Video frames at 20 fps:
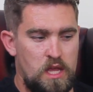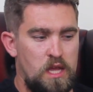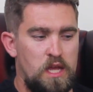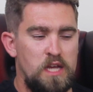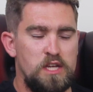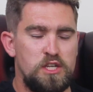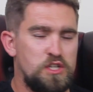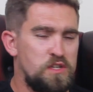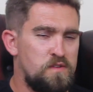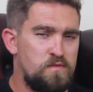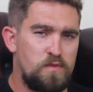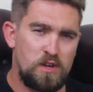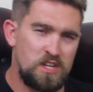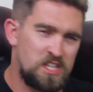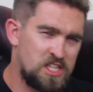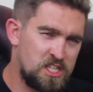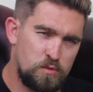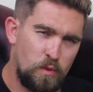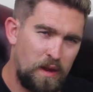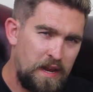it's just very
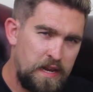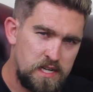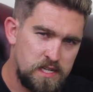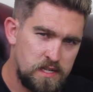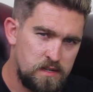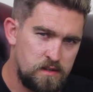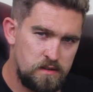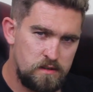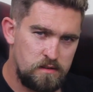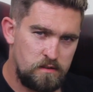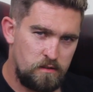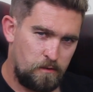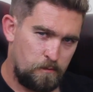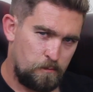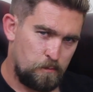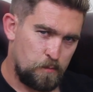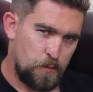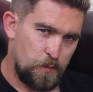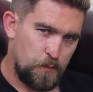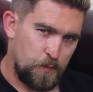sweet.
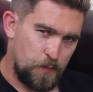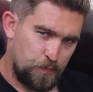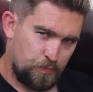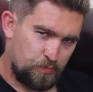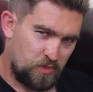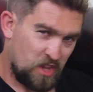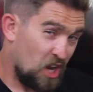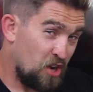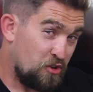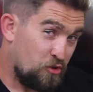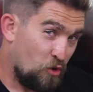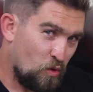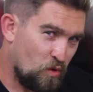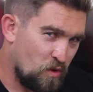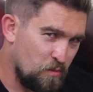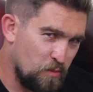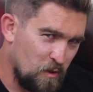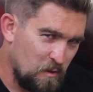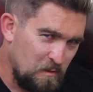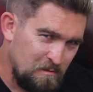
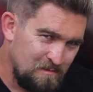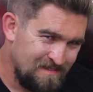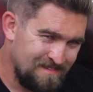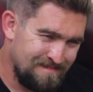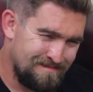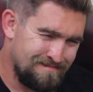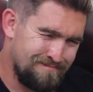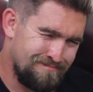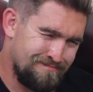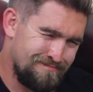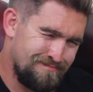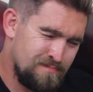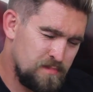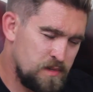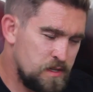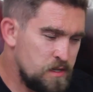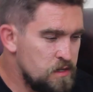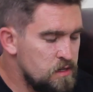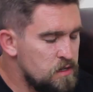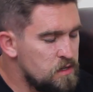Adorable.
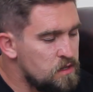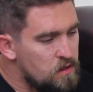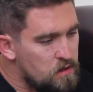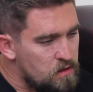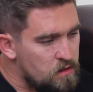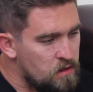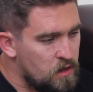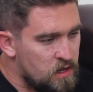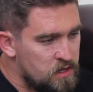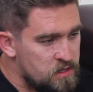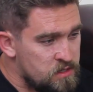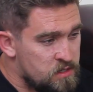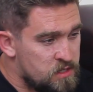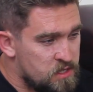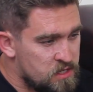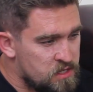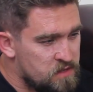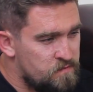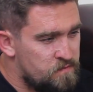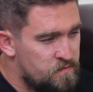No, it's
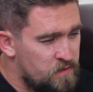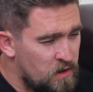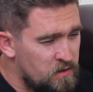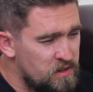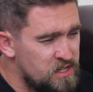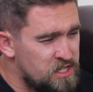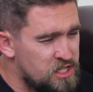just a very